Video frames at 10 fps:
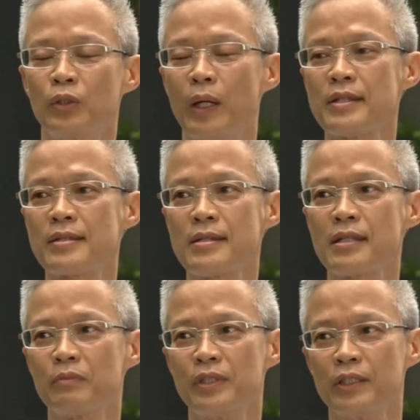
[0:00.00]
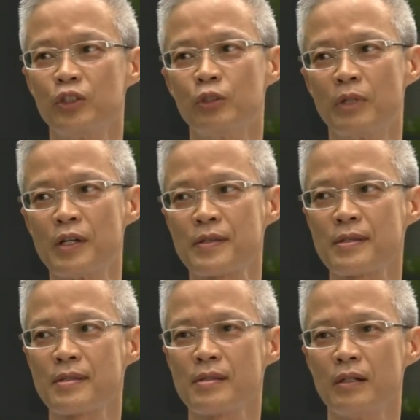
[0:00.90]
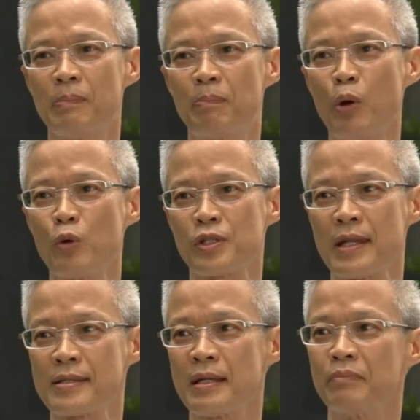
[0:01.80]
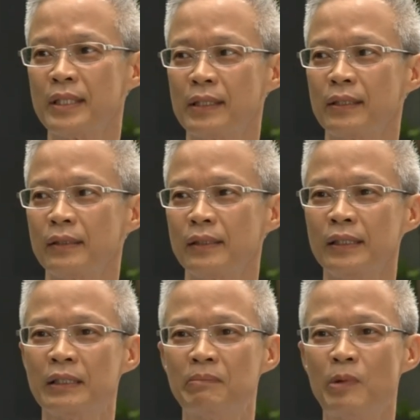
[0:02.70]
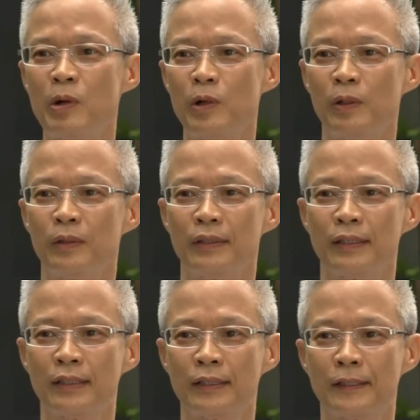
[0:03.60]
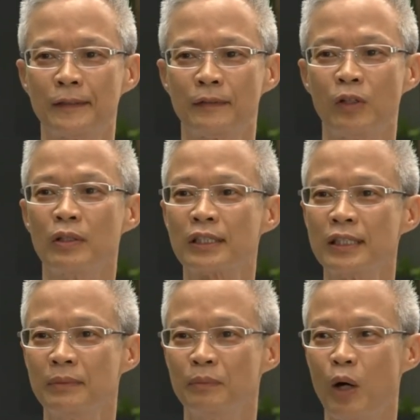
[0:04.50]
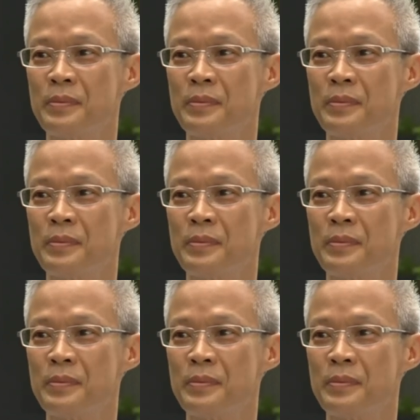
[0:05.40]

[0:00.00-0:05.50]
To understand something, you must approach that something in a more long-term